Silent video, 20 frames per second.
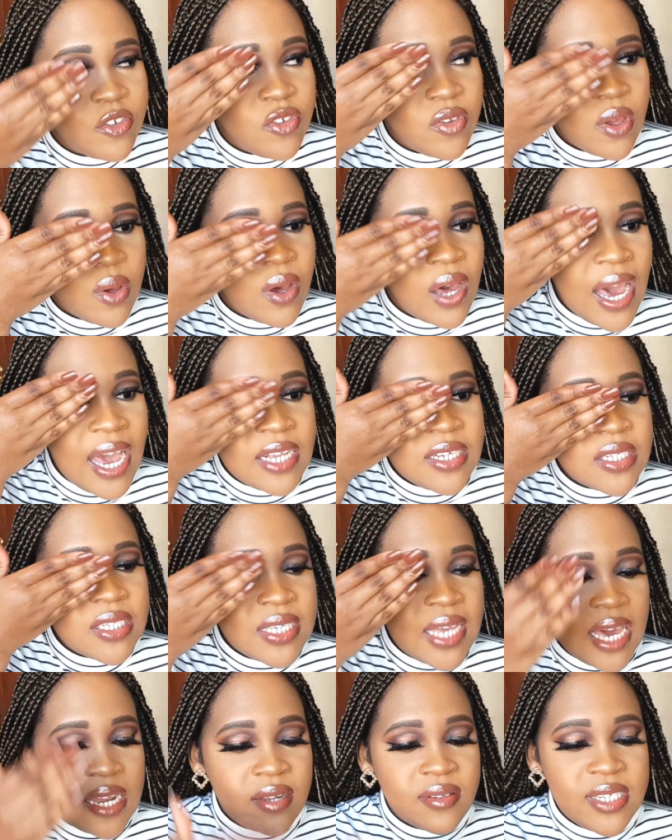So I
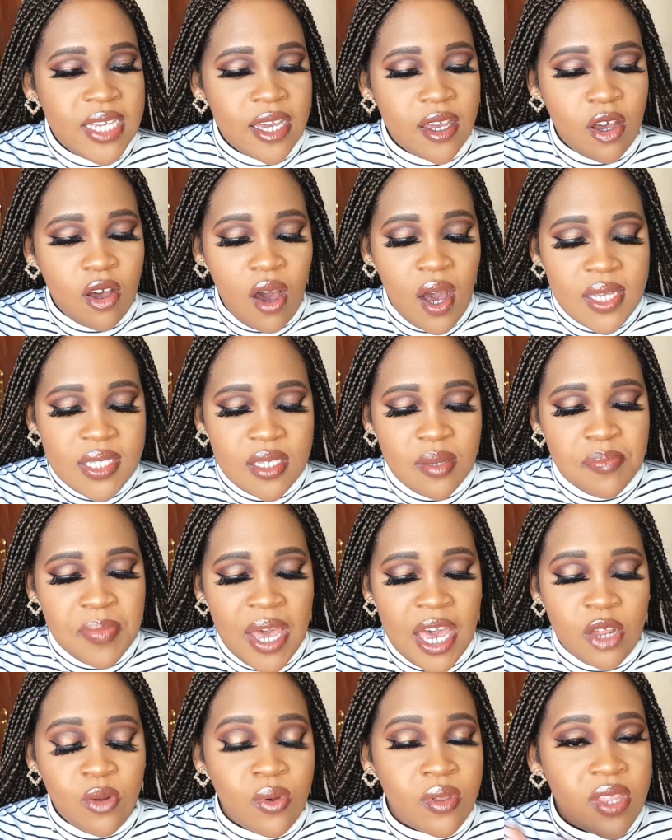just kind of take a cotton
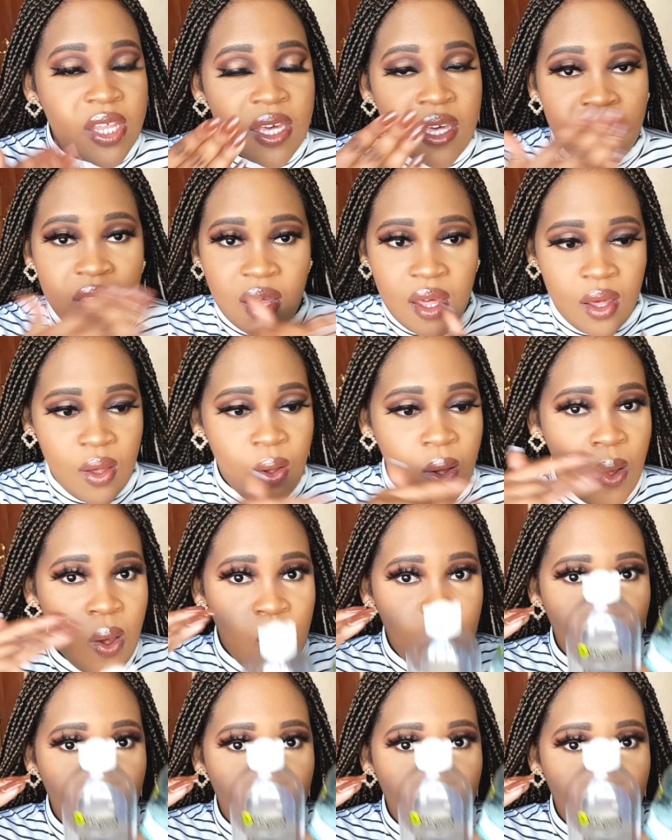pad with either